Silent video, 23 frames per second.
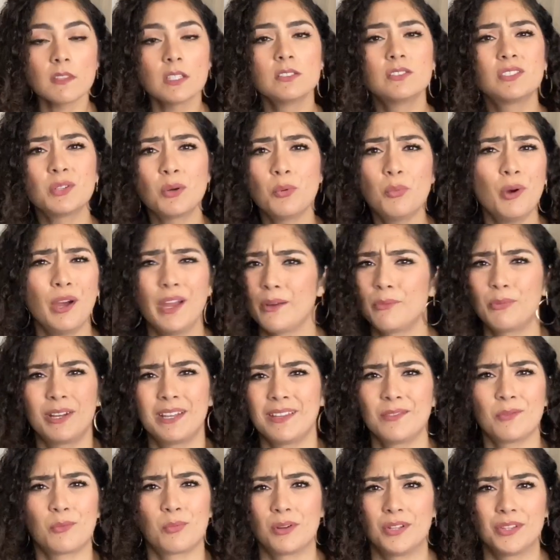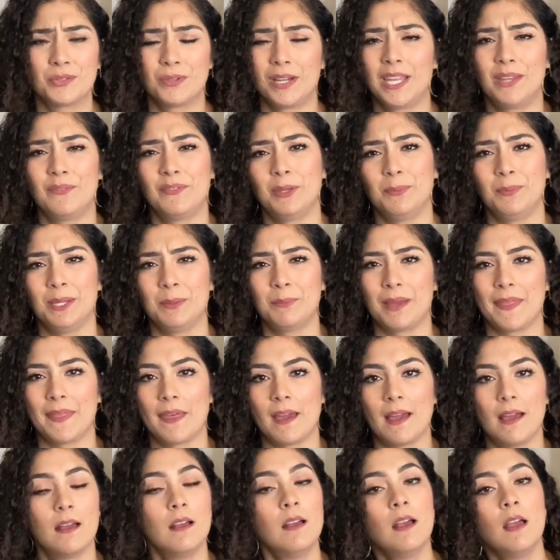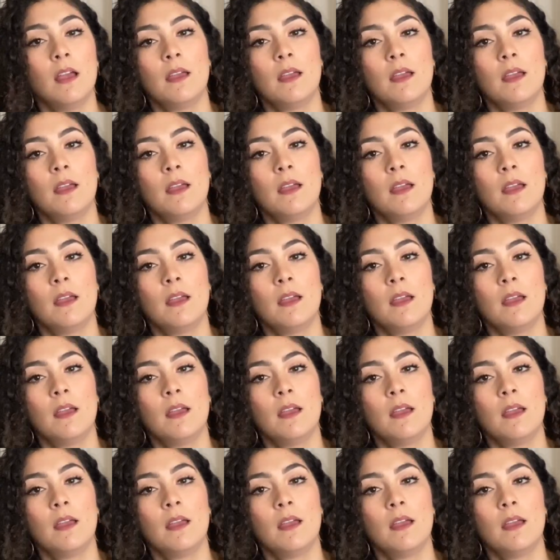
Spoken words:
So what in the world do I even mean by that?